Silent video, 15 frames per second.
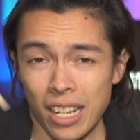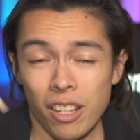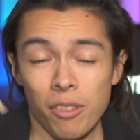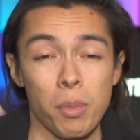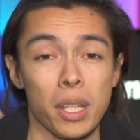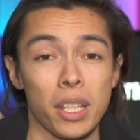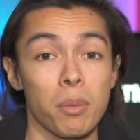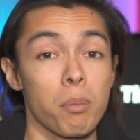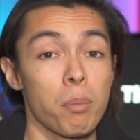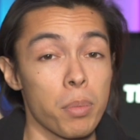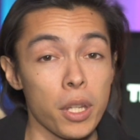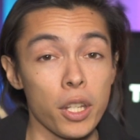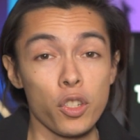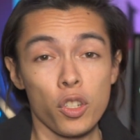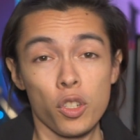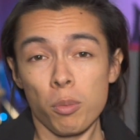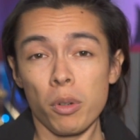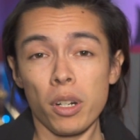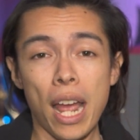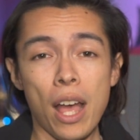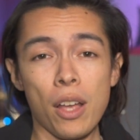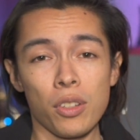love making big
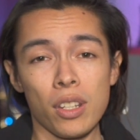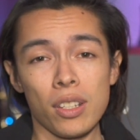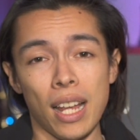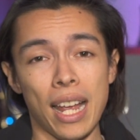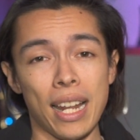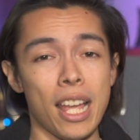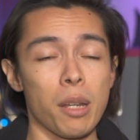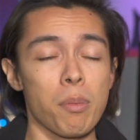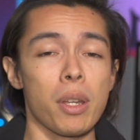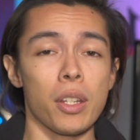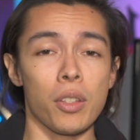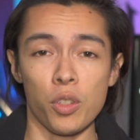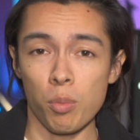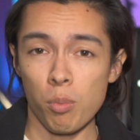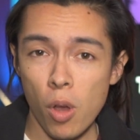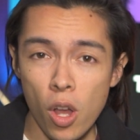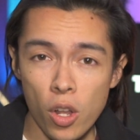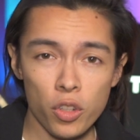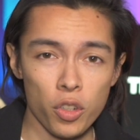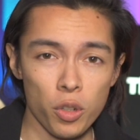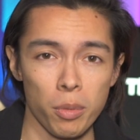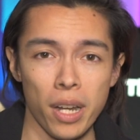gingerbread houses. I like making small
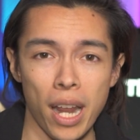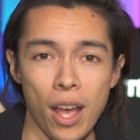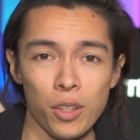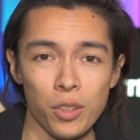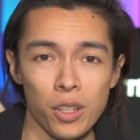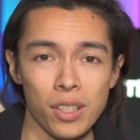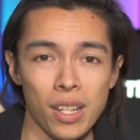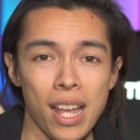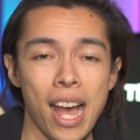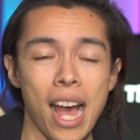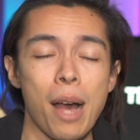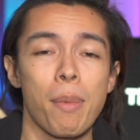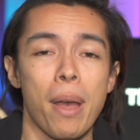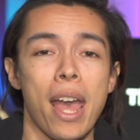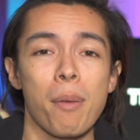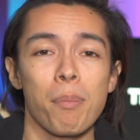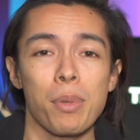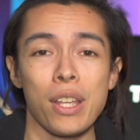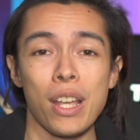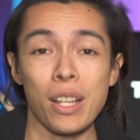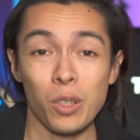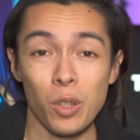gingerbread houses. I'm
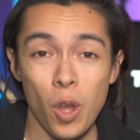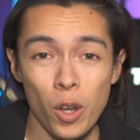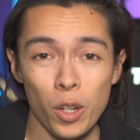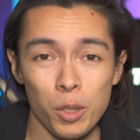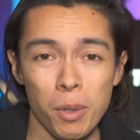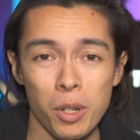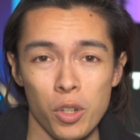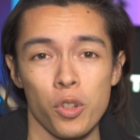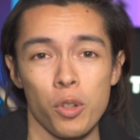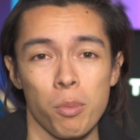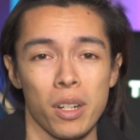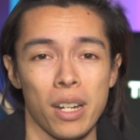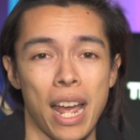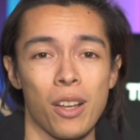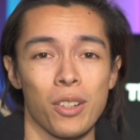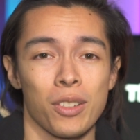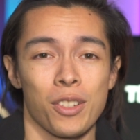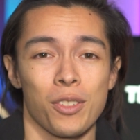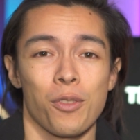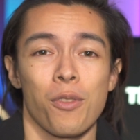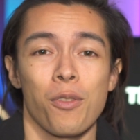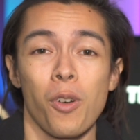happy as long as my gingerbread house
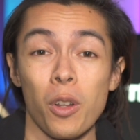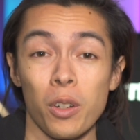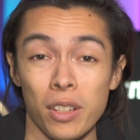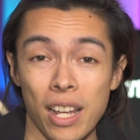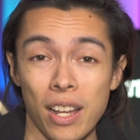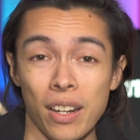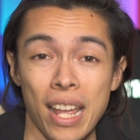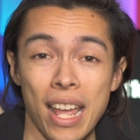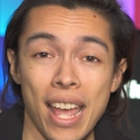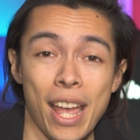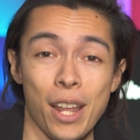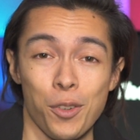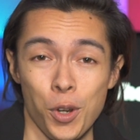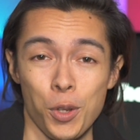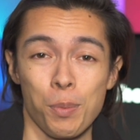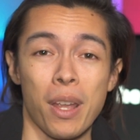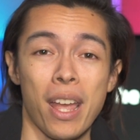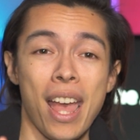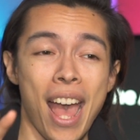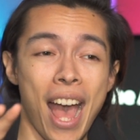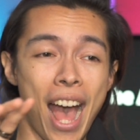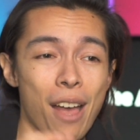doesn't fall down. And trust me,
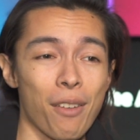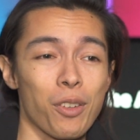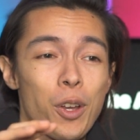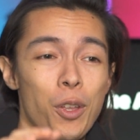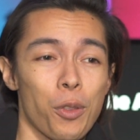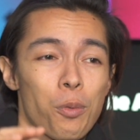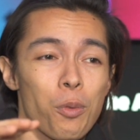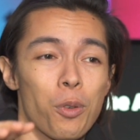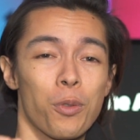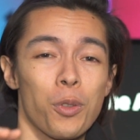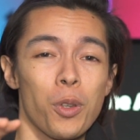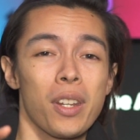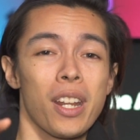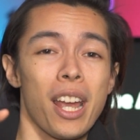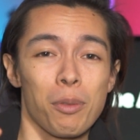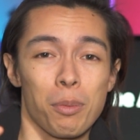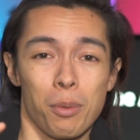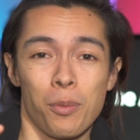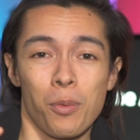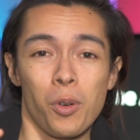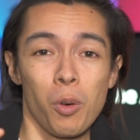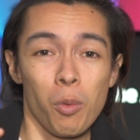I've gone through a few times
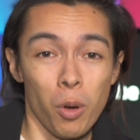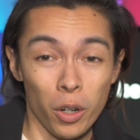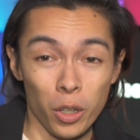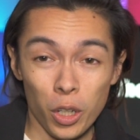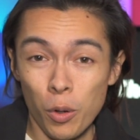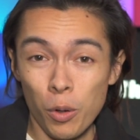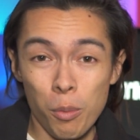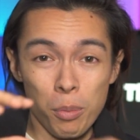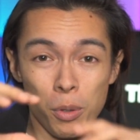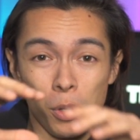before where I'll go and